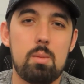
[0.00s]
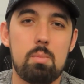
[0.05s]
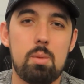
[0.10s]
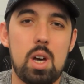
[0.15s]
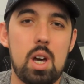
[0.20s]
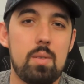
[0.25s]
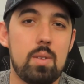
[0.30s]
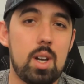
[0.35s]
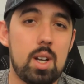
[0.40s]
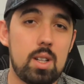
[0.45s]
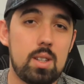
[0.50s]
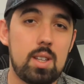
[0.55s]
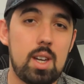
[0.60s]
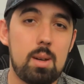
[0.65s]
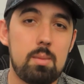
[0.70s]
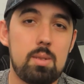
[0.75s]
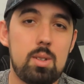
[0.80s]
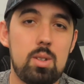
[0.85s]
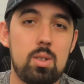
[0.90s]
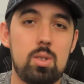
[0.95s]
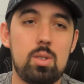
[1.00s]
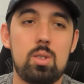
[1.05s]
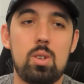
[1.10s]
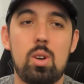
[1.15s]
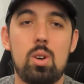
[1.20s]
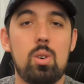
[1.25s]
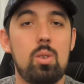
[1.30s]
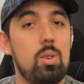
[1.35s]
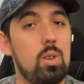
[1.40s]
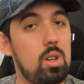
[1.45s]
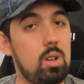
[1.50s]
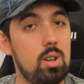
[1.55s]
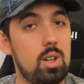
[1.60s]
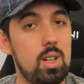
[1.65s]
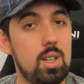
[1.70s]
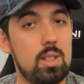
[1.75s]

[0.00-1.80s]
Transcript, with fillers: but haven't had the time to, so here it